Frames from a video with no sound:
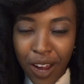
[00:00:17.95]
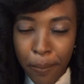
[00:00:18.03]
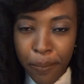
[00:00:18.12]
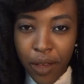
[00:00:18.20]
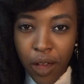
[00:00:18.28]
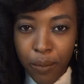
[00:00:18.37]

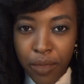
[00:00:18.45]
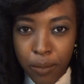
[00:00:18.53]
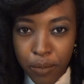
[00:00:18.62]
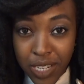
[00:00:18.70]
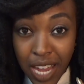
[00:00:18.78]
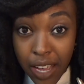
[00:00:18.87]
ramp up the
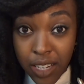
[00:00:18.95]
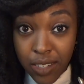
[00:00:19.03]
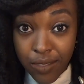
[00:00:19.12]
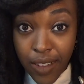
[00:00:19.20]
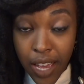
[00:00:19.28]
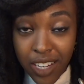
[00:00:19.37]
protective
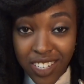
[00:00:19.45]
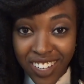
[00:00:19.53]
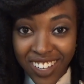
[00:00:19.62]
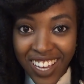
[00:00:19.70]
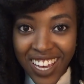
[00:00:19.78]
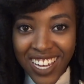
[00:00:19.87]
factor
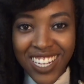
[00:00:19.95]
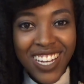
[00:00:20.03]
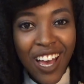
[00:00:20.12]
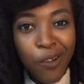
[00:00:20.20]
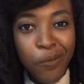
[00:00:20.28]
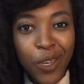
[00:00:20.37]
to
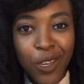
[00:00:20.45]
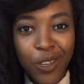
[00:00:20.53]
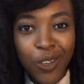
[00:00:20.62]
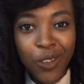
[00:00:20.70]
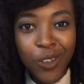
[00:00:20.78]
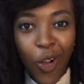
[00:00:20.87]
help
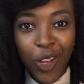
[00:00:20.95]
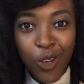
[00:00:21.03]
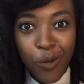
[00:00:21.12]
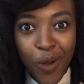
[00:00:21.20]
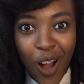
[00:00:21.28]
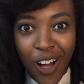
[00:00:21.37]
you on your
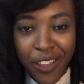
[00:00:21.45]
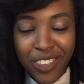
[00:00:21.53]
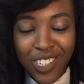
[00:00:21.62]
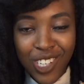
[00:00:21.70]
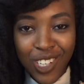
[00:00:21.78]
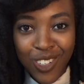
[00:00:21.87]
path
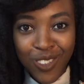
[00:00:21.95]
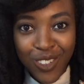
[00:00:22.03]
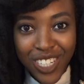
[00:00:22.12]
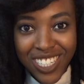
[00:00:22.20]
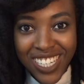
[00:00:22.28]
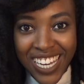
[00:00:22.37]
to
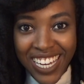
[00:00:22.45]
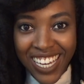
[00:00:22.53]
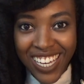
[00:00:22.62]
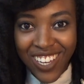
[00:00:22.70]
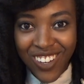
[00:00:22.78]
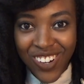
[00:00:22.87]
reaching
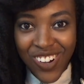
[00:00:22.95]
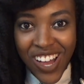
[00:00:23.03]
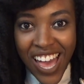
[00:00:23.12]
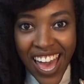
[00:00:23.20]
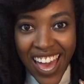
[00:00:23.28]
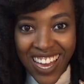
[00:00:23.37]
your
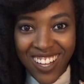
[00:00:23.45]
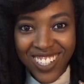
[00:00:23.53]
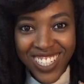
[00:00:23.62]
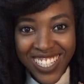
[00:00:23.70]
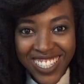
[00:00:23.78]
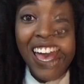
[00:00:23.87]
hair
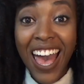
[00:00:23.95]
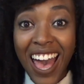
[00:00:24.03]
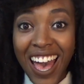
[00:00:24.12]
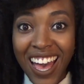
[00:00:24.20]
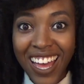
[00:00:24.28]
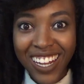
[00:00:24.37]
goals.
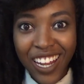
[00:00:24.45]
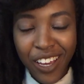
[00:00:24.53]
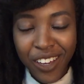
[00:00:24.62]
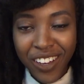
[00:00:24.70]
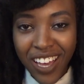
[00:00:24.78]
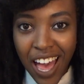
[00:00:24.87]

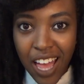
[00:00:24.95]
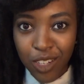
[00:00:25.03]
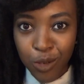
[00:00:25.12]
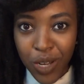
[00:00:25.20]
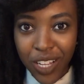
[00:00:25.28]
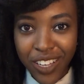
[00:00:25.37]
Hello
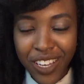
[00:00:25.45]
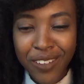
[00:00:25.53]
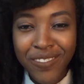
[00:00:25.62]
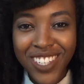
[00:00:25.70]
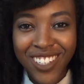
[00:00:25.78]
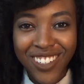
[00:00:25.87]
and
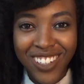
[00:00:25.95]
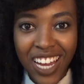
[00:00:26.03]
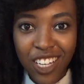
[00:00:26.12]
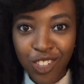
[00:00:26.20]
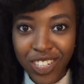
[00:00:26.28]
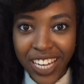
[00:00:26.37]
welcome to
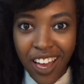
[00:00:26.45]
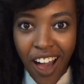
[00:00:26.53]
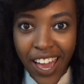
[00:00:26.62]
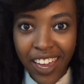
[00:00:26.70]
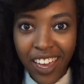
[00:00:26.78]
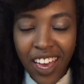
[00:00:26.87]
Naturally
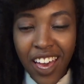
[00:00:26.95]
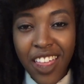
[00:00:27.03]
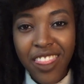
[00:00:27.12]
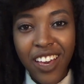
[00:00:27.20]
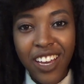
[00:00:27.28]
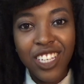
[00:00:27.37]
High,
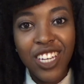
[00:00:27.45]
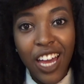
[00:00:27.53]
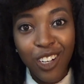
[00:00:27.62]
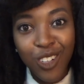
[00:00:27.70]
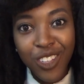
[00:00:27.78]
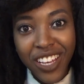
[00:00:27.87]
the
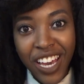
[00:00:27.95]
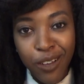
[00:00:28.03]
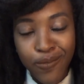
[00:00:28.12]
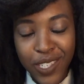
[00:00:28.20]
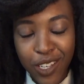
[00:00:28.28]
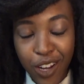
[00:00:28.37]
channel that
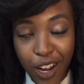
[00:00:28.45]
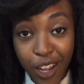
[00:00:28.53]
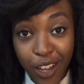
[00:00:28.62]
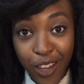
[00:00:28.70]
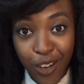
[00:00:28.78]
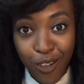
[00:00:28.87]
helps you
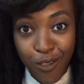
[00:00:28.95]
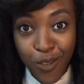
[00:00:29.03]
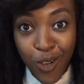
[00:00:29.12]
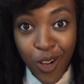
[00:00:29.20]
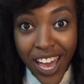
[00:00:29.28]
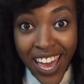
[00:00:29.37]
grow your
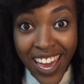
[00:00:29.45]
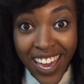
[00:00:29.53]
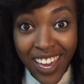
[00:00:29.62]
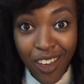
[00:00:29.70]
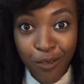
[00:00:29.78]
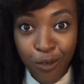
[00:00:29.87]

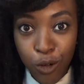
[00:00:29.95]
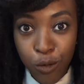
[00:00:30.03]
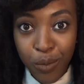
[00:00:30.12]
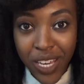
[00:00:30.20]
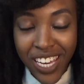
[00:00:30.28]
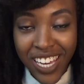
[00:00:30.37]
4A,
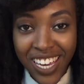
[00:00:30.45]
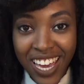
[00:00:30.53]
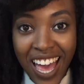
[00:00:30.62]
4B